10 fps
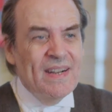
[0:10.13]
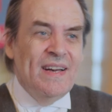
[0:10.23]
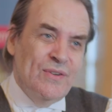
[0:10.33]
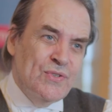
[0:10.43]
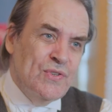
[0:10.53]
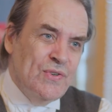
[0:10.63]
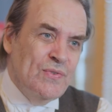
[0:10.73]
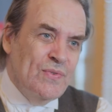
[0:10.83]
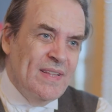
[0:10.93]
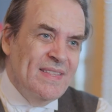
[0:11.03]
I also
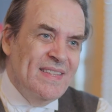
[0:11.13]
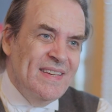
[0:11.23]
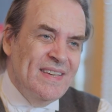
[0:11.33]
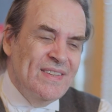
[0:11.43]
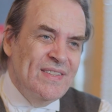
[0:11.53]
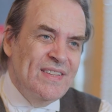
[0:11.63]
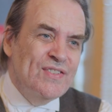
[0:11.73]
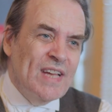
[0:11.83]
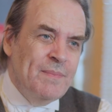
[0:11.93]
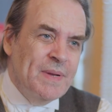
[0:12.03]
run the
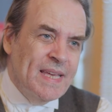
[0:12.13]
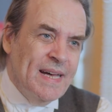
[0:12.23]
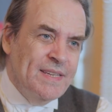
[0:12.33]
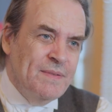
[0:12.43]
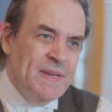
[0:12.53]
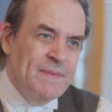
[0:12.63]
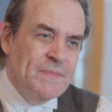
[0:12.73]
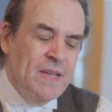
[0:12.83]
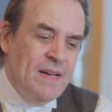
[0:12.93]
Cyber Academy.